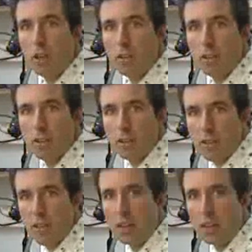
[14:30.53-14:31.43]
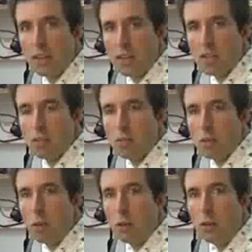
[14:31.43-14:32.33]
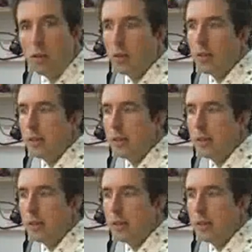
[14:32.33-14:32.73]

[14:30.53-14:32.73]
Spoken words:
on, the static test controller.